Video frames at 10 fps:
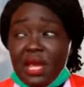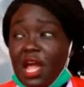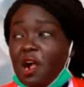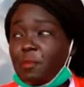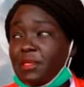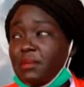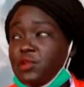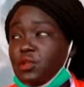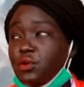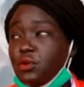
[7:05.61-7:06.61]
help them
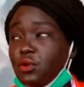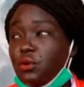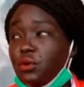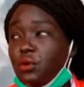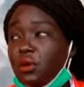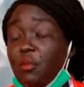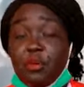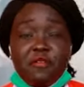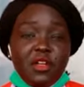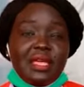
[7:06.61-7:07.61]
to
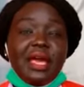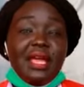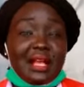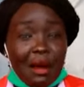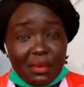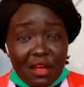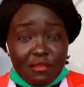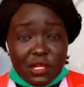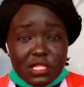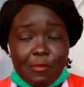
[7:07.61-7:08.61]
improve on their income
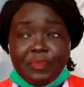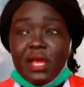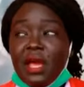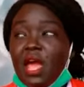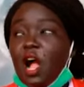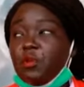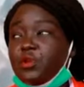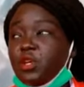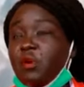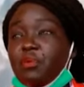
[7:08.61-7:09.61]
levels, help
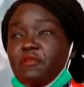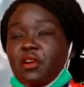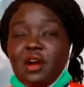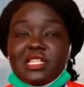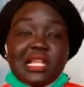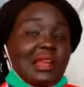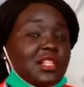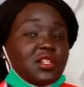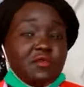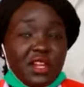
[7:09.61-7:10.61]
to improve on our
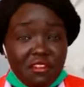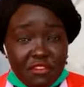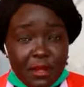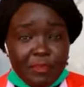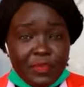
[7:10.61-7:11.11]
standards of living,